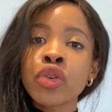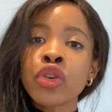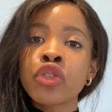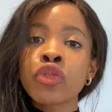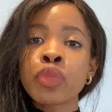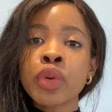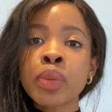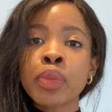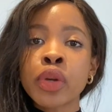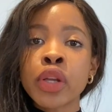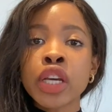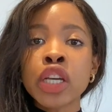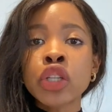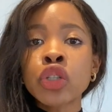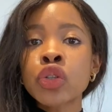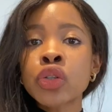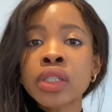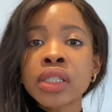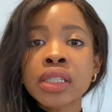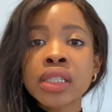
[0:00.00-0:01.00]
know if people are
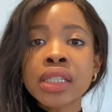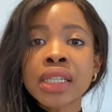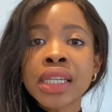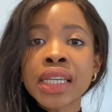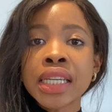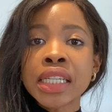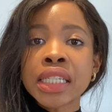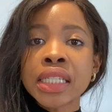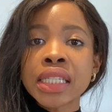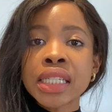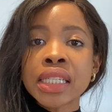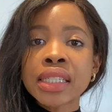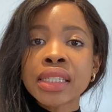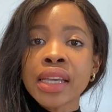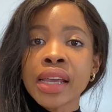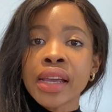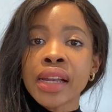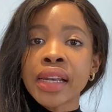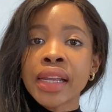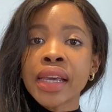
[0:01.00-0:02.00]
interested in
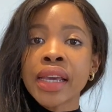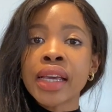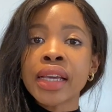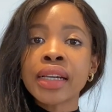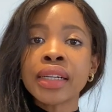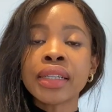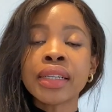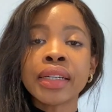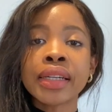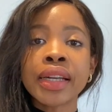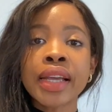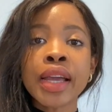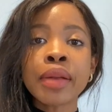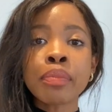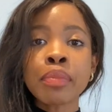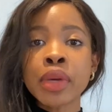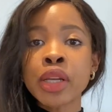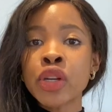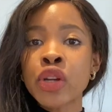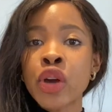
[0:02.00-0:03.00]
detailing.
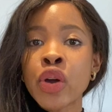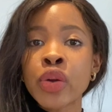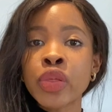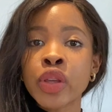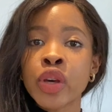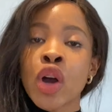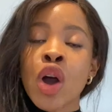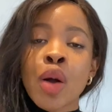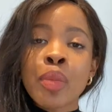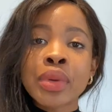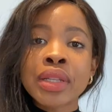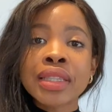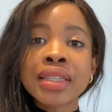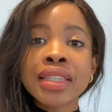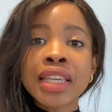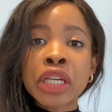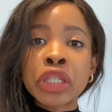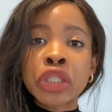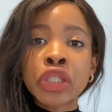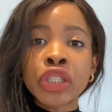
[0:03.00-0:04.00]
Let me know in the comment
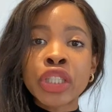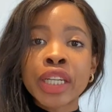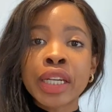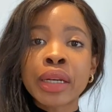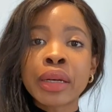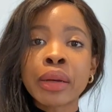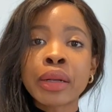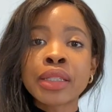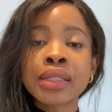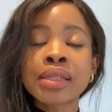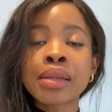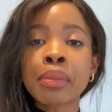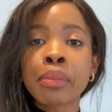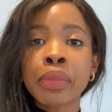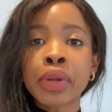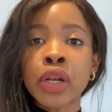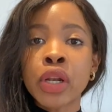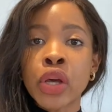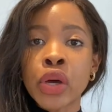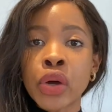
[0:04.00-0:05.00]
sections
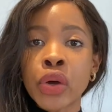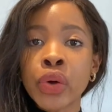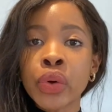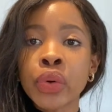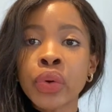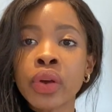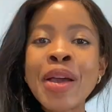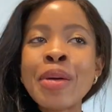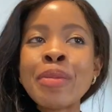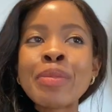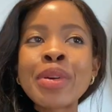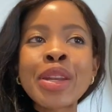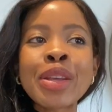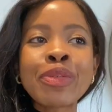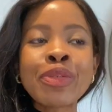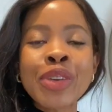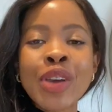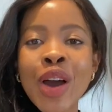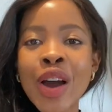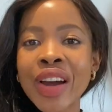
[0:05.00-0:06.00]
below. But
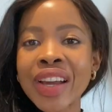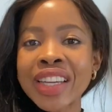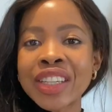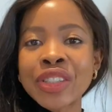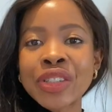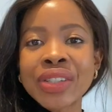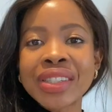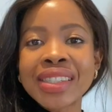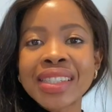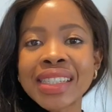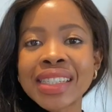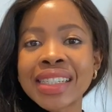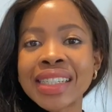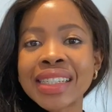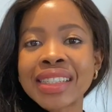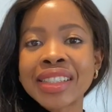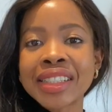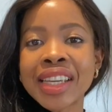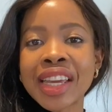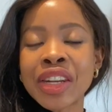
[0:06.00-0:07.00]
if you are interested
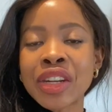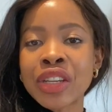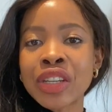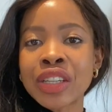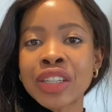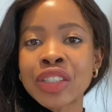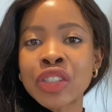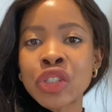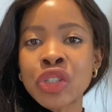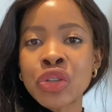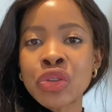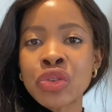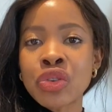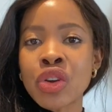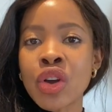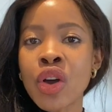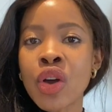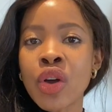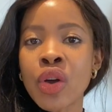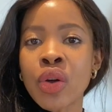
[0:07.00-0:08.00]
in getting to
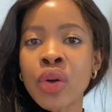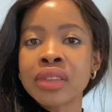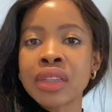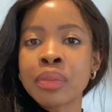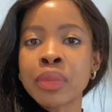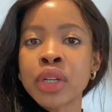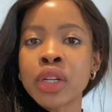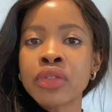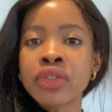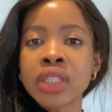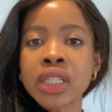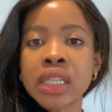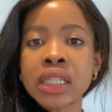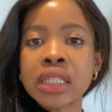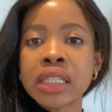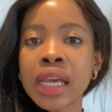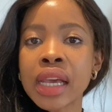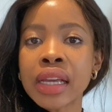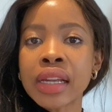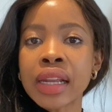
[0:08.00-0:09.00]
know a bit of
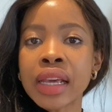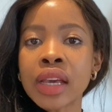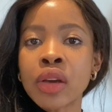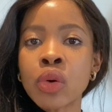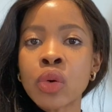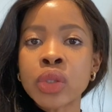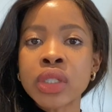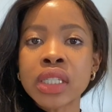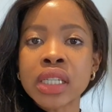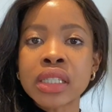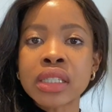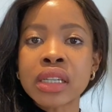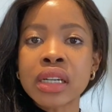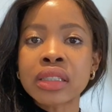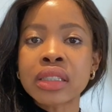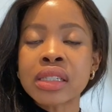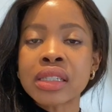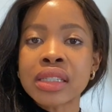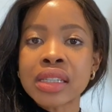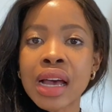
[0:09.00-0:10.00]
detailing or detail
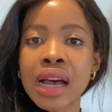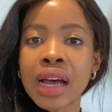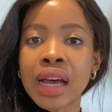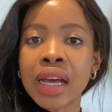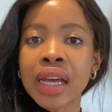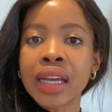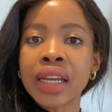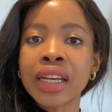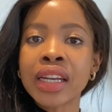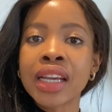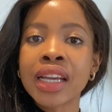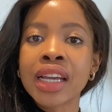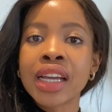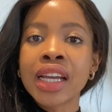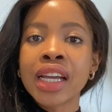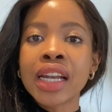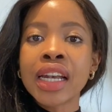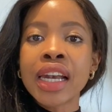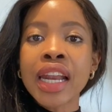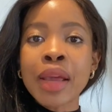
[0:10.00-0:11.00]
design,
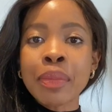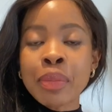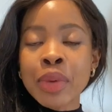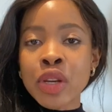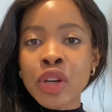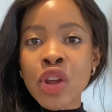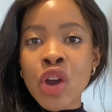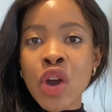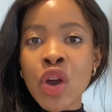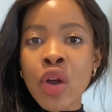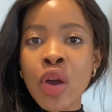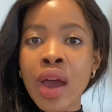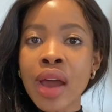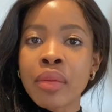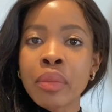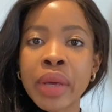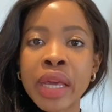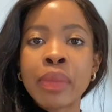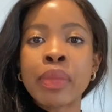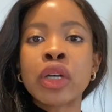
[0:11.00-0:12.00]
let me know,
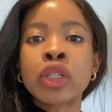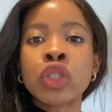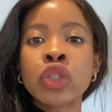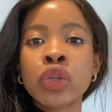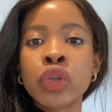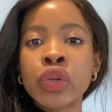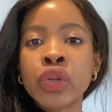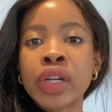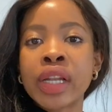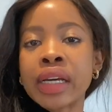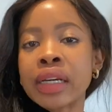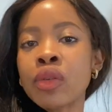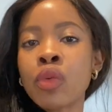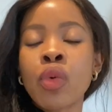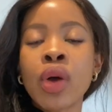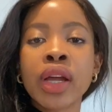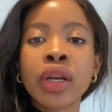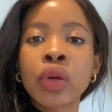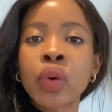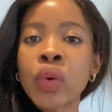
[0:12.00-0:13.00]
and maybe I'll do like
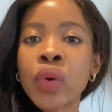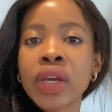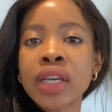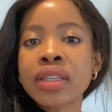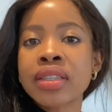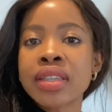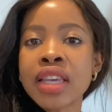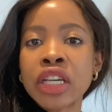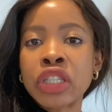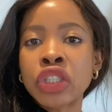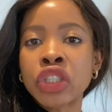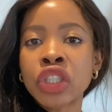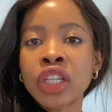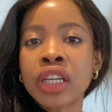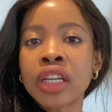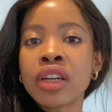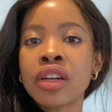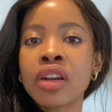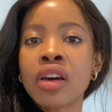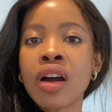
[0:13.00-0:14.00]
one quick
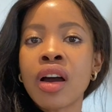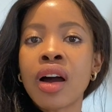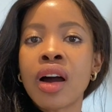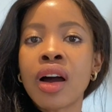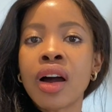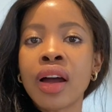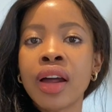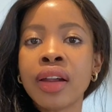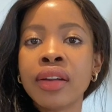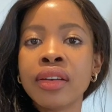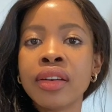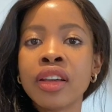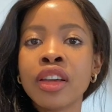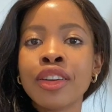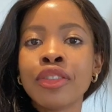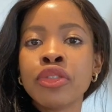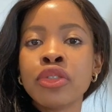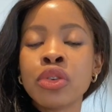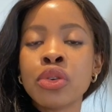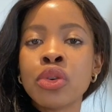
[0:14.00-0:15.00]
session on
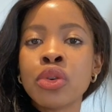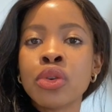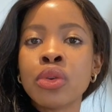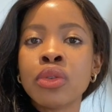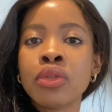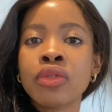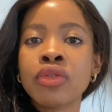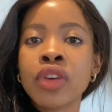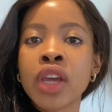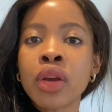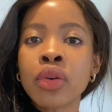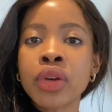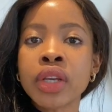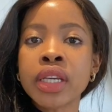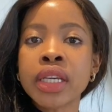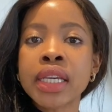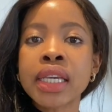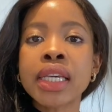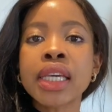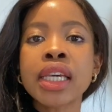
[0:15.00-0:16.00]
a few very
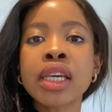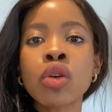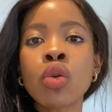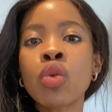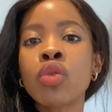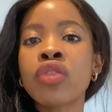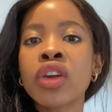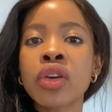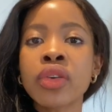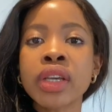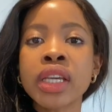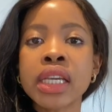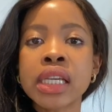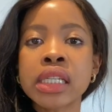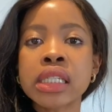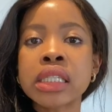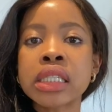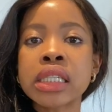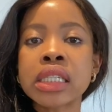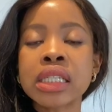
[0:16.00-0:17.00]
key or very
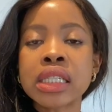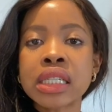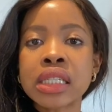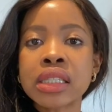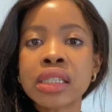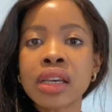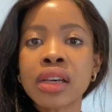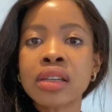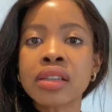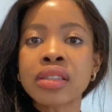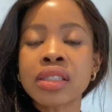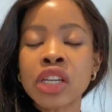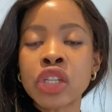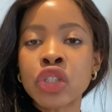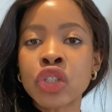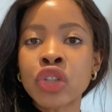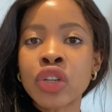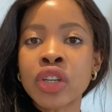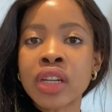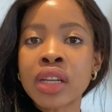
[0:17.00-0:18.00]
easy details
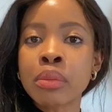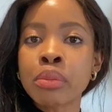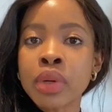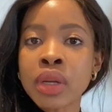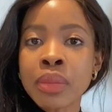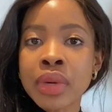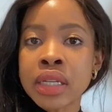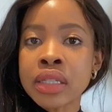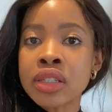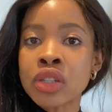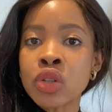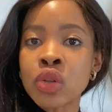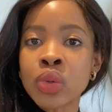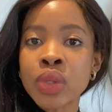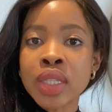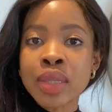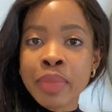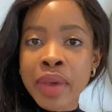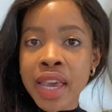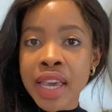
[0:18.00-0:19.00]
that you could implement in your
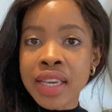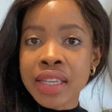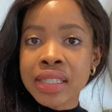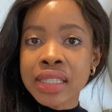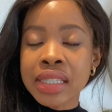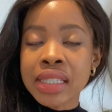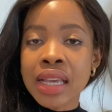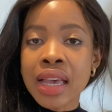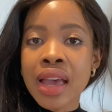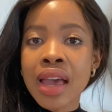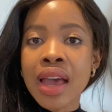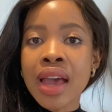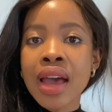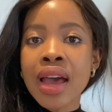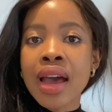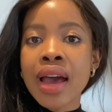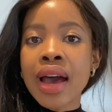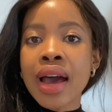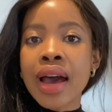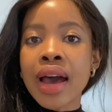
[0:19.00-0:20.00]
space.
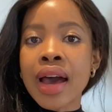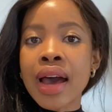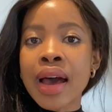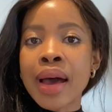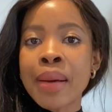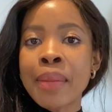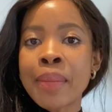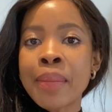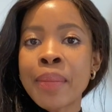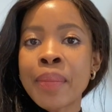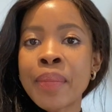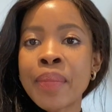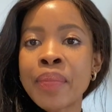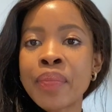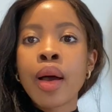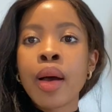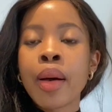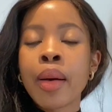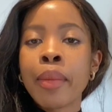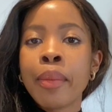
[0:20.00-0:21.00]

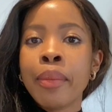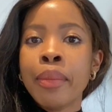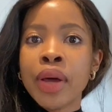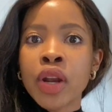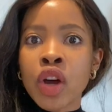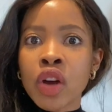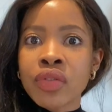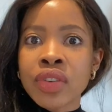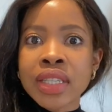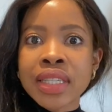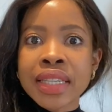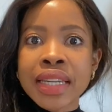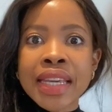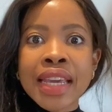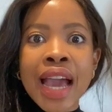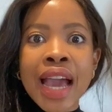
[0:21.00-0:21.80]
But obviously